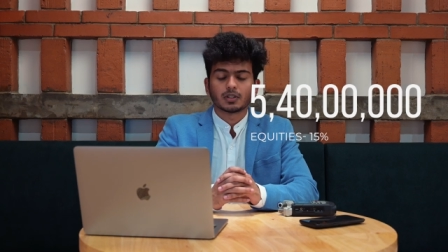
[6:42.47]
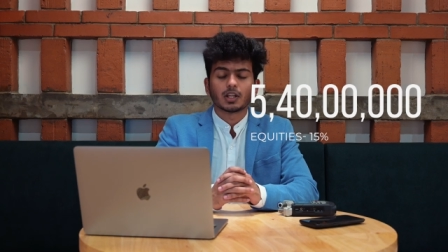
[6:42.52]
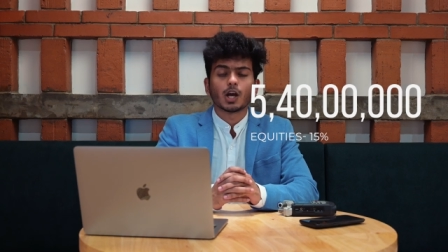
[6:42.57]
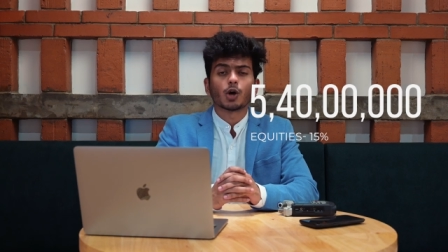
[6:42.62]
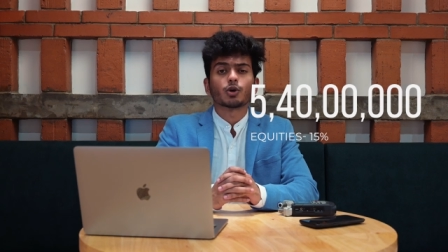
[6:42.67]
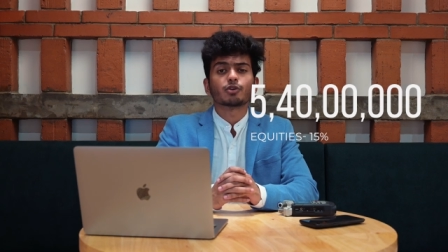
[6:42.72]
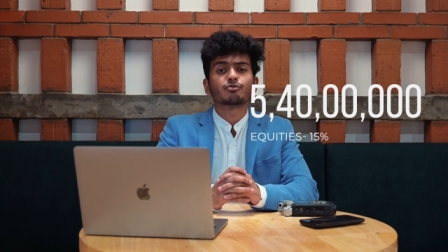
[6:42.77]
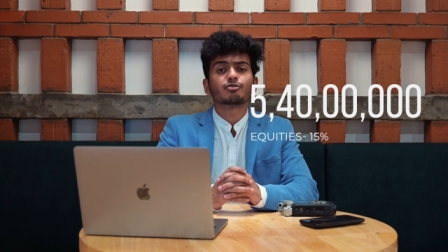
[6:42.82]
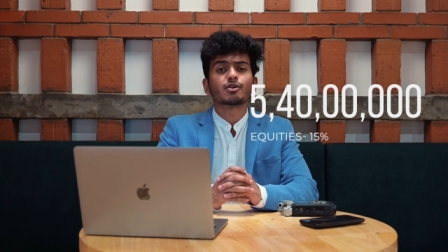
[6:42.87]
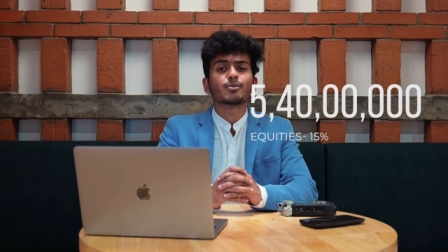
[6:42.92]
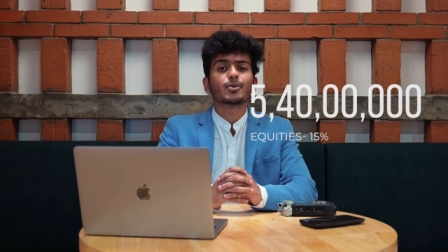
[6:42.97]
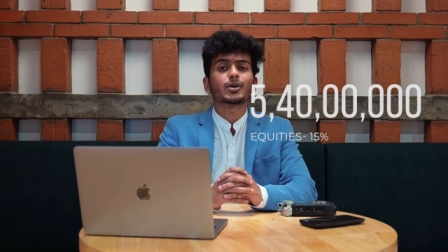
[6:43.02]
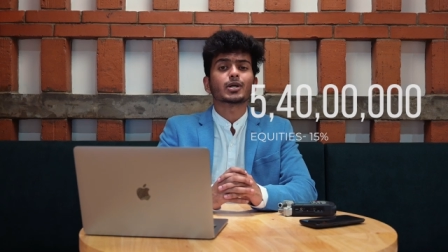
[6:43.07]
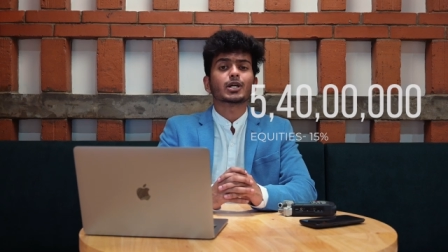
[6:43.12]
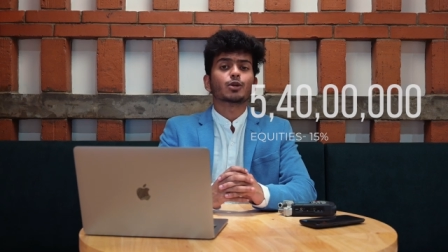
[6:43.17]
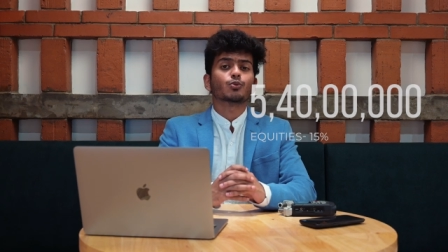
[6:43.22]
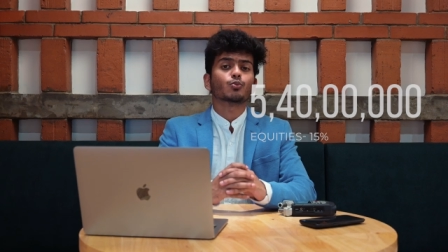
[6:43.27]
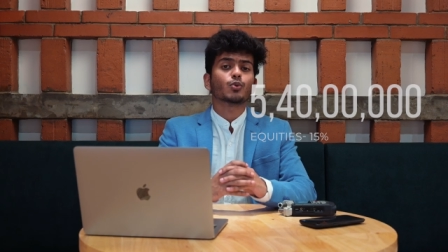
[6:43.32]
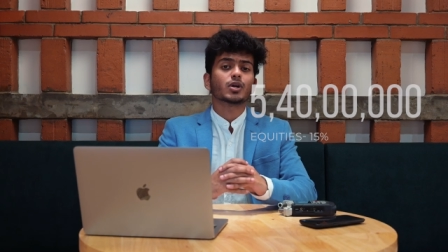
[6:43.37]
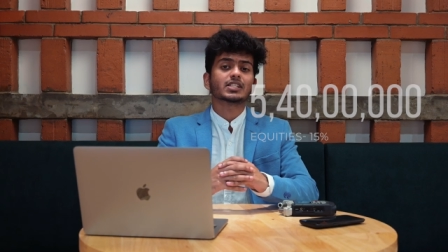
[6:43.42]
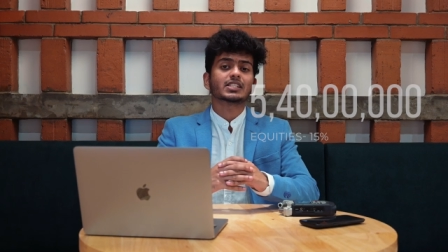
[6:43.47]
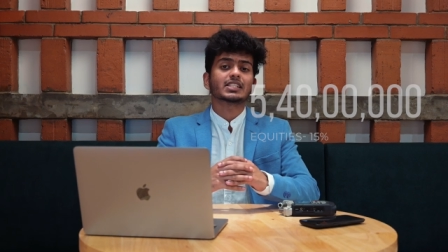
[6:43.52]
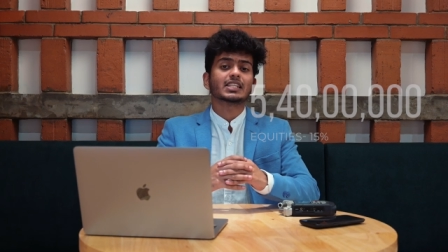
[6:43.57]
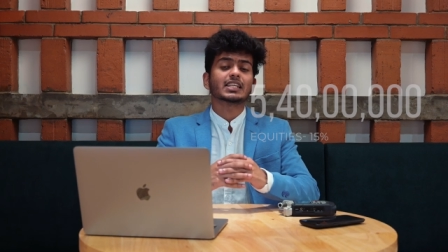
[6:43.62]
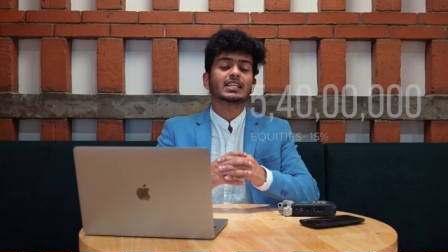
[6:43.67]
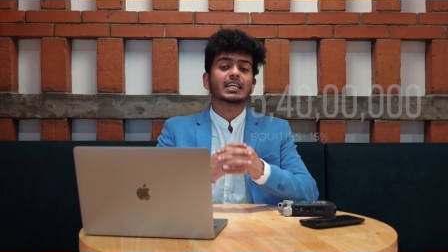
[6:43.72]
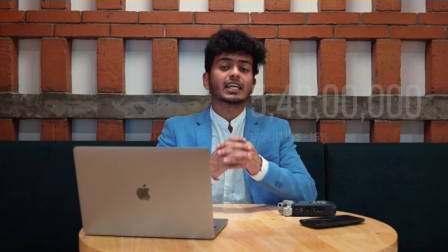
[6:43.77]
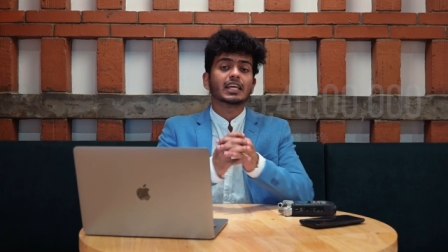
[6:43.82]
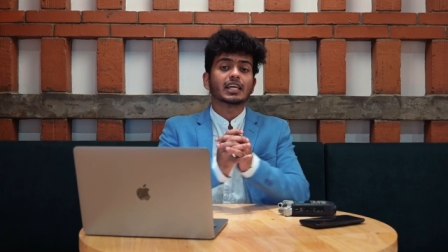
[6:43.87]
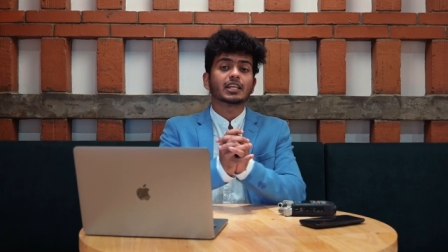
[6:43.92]
Now if we were
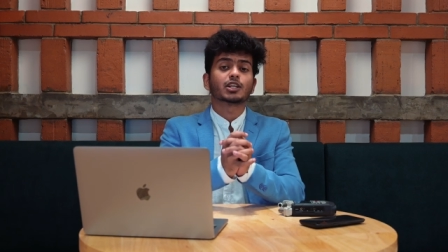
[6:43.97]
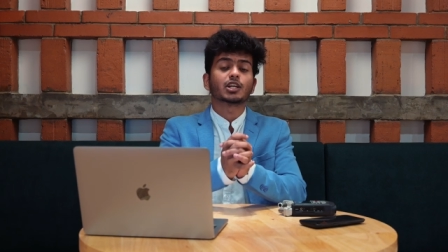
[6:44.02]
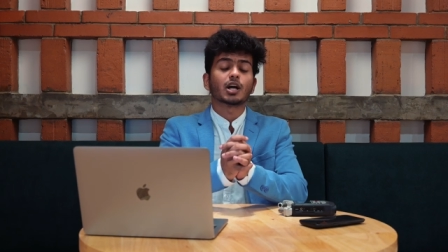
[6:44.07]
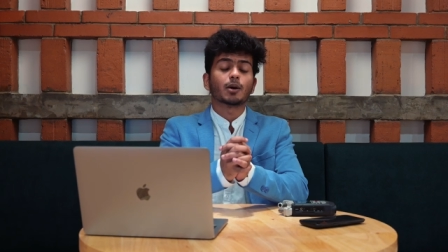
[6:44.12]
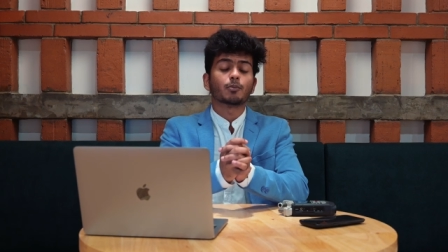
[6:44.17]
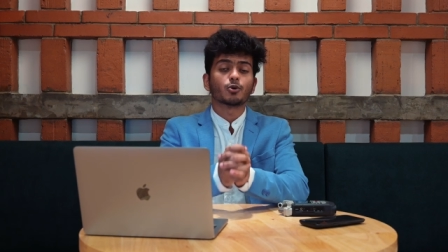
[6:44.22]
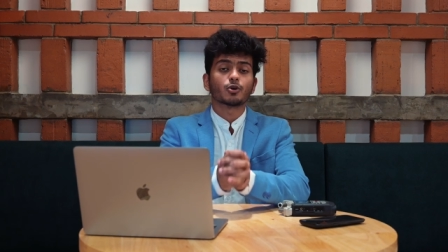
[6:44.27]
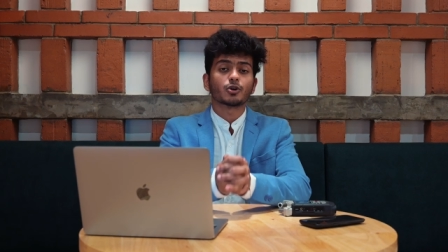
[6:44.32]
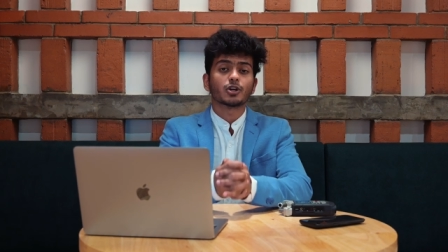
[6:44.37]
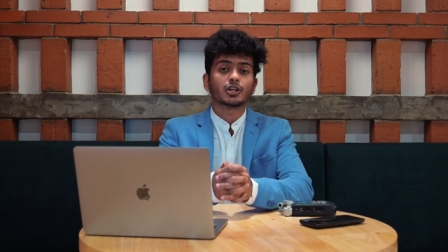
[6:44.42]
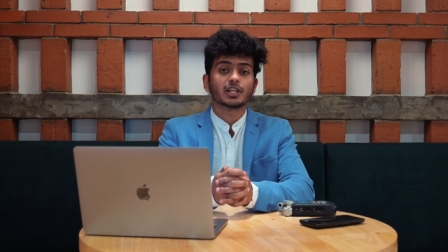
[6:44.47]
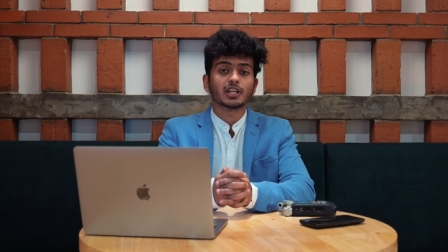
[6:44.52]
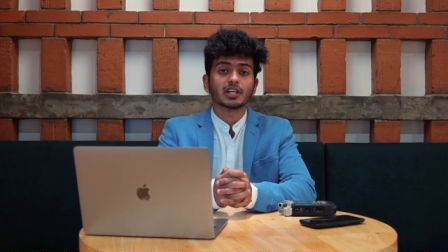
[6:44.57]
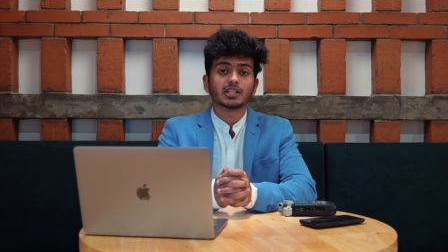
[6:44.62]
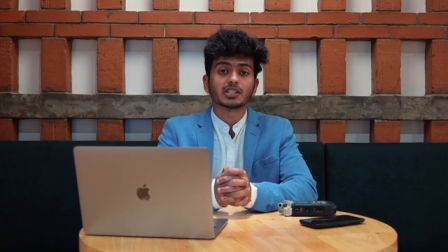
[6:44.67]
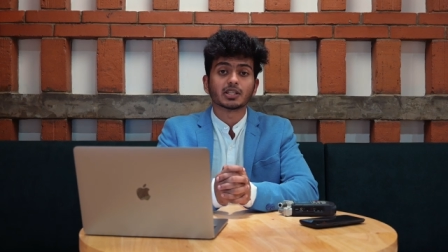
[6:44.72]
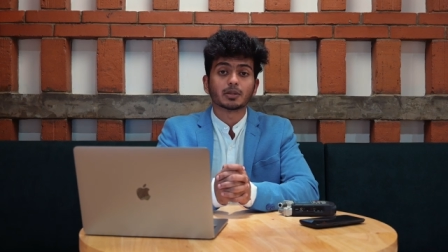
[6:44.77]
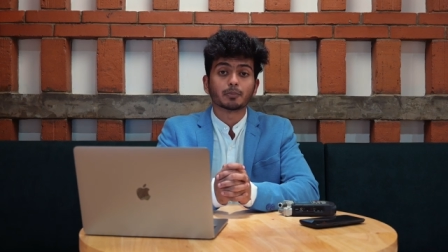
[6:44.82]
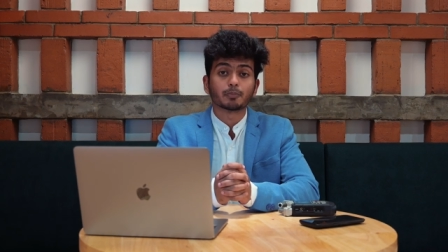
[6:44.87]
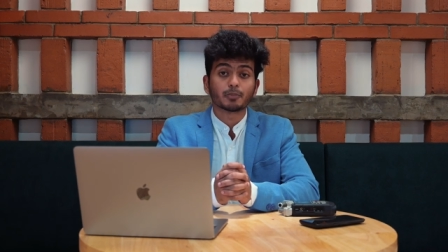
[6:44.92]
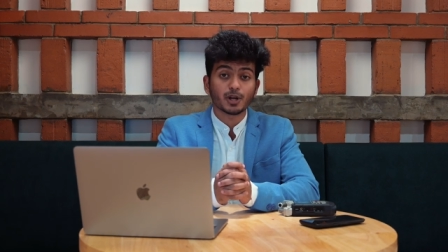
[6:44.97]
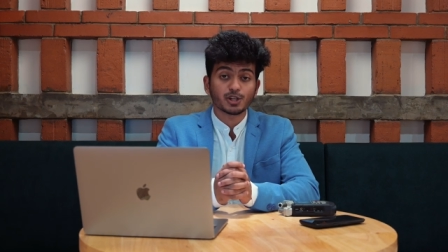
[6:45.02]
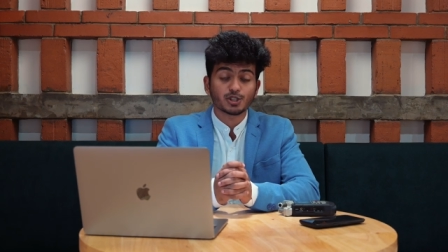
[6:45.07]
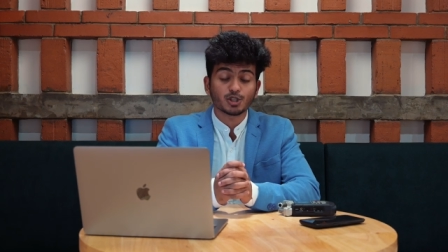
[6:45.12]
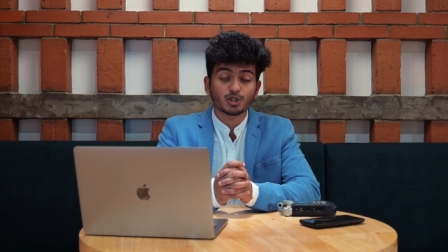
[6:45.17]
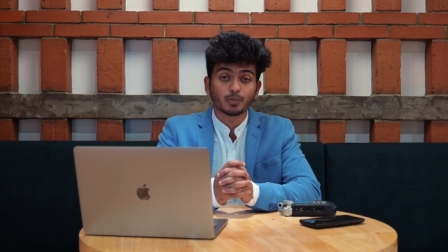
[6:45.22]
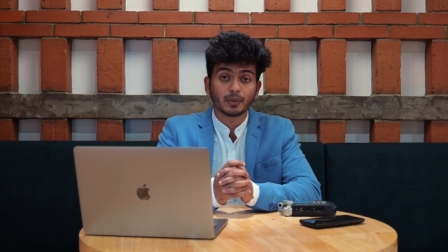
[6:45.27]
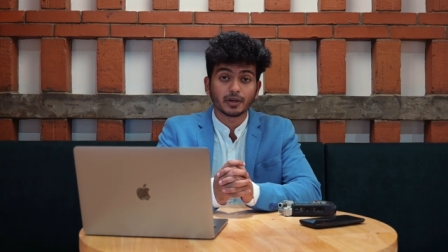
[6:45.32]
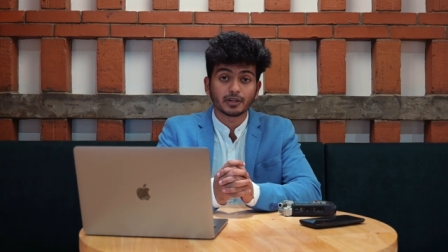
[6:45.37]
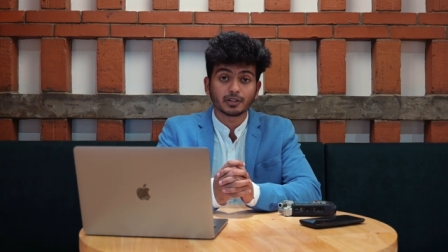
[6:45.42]
investing in commodities in
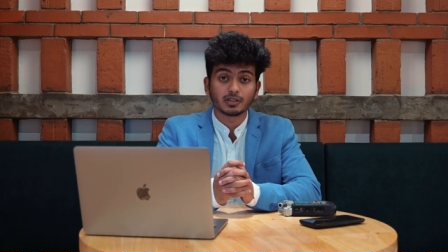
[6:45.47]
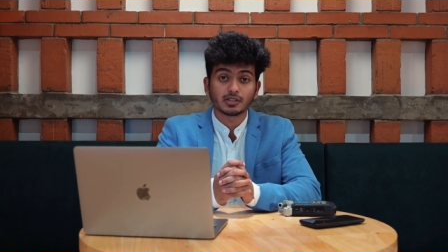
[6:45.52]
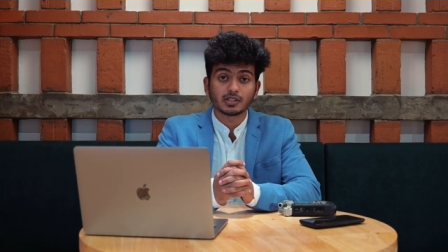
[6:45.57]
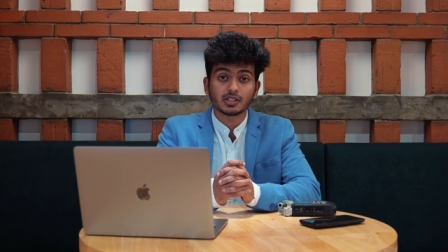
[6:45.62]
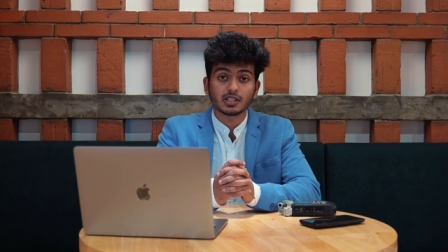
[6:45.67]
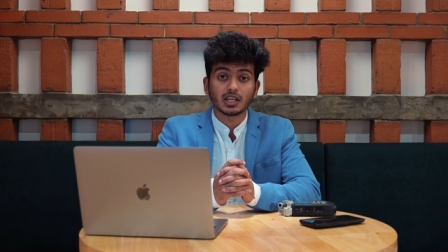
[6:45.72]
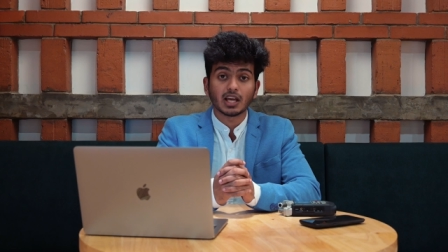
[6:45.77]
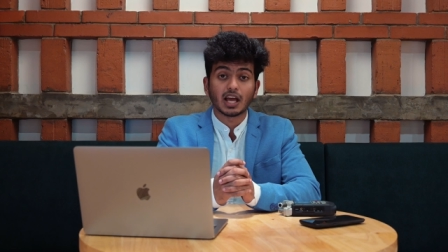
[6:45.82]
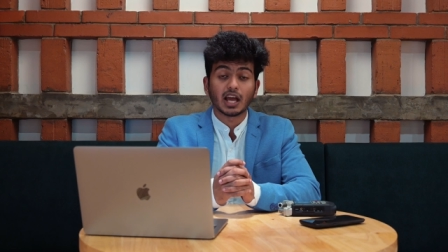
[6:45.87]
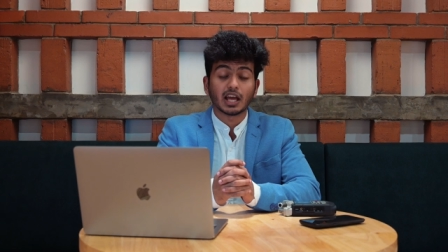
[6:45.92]
precious metals